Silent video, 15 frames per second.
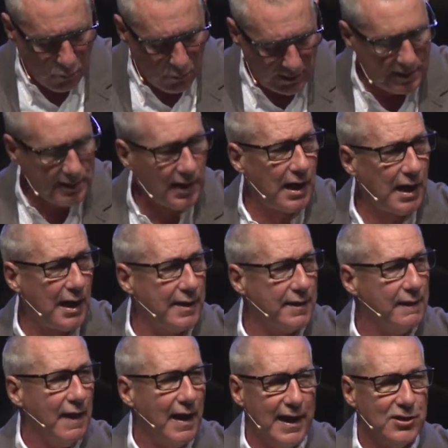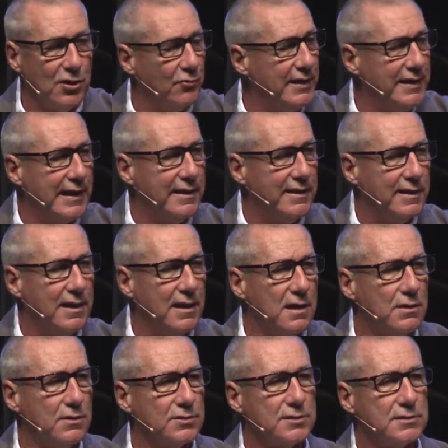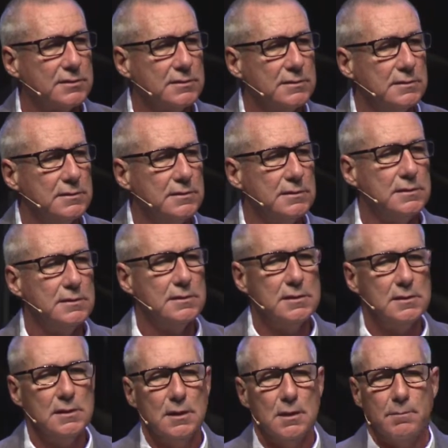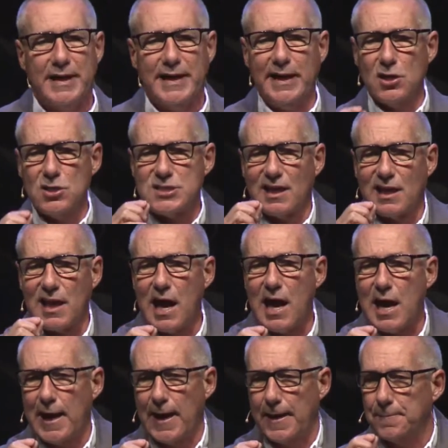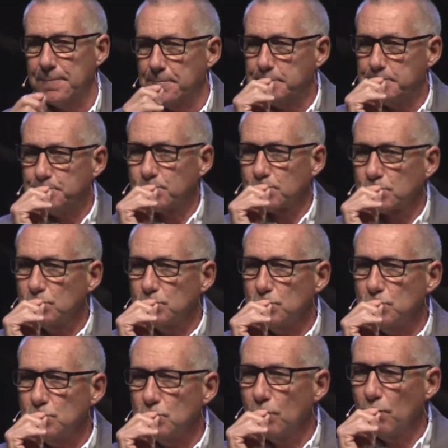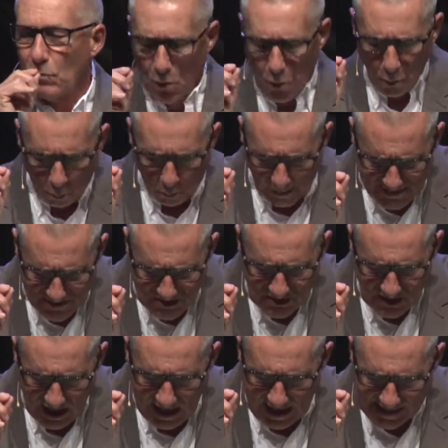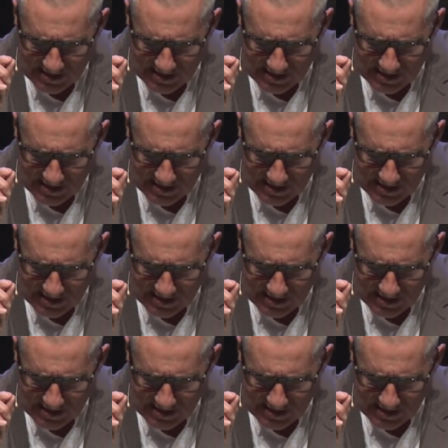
with God. I don't need anything else. But here's the lie once I